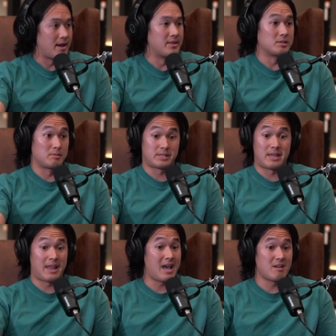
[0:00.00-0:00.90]
And then it was
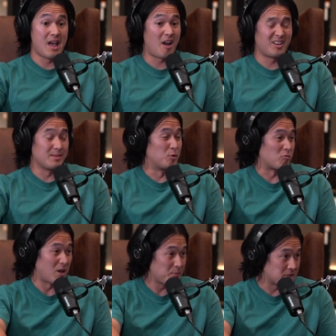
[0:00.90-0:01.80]
saying, hey, how can I get
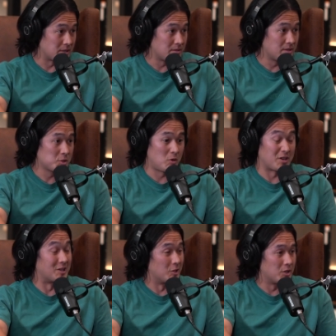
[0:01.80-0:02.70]
more reps in
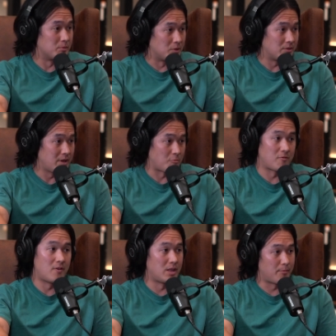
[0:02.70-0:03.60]
so I can learn more
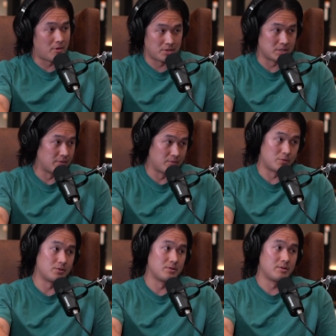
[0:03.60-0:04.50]
and refine the process even
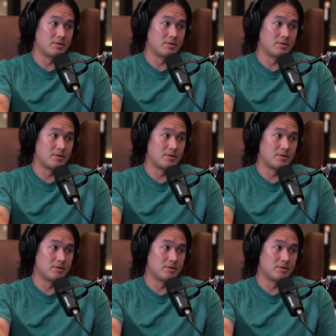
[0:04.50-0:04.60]
more?